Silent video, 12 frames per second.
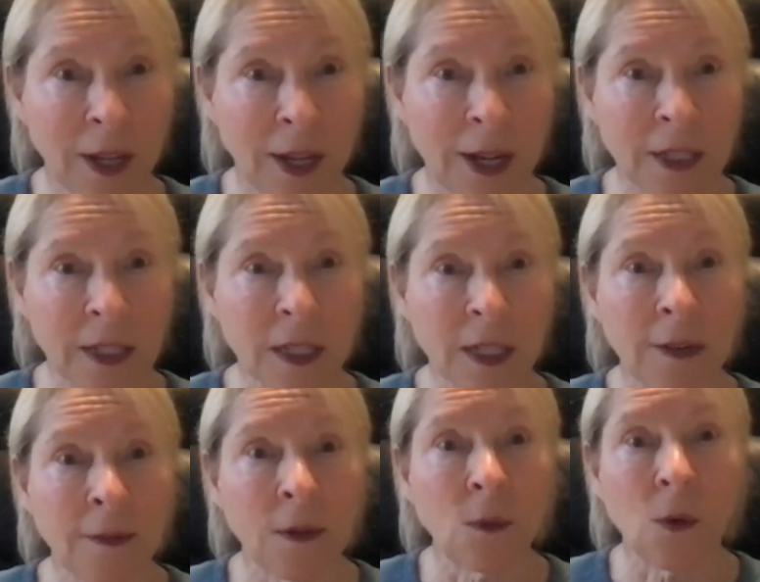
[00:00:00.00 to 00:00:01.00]
And
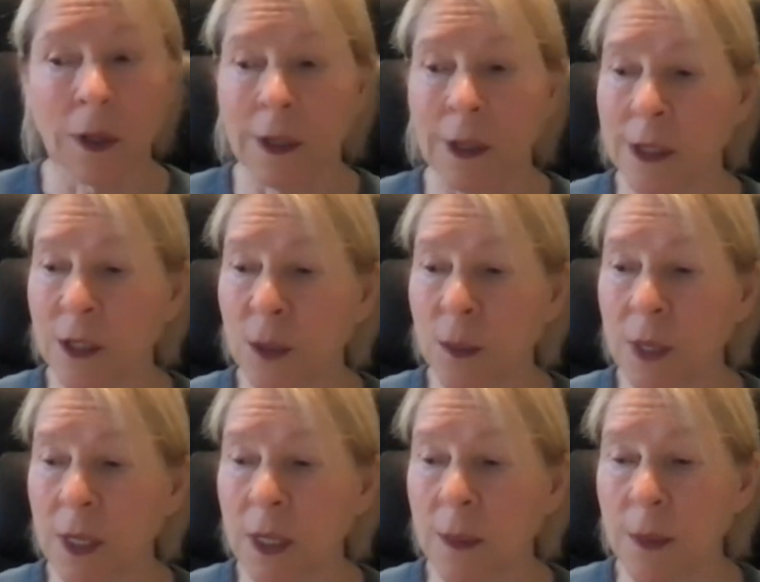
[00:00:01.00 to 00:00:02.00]
Stephen wanted it to
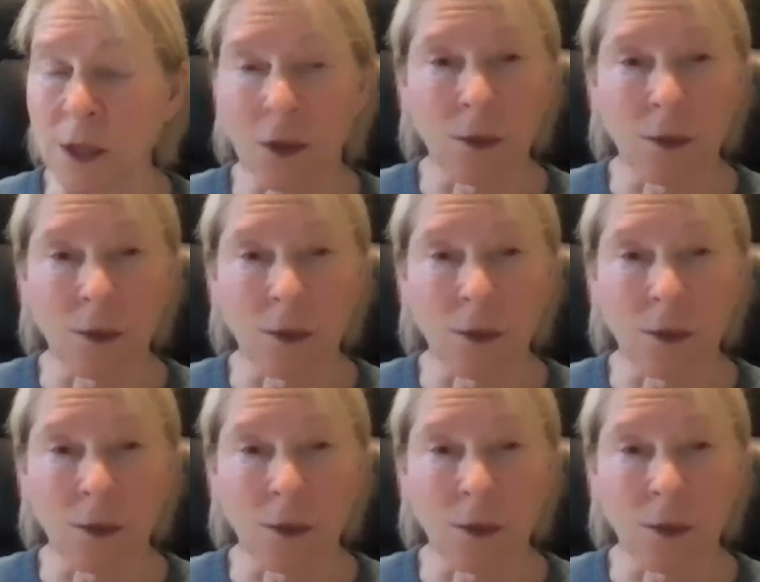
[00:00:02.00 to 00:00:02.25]
be the most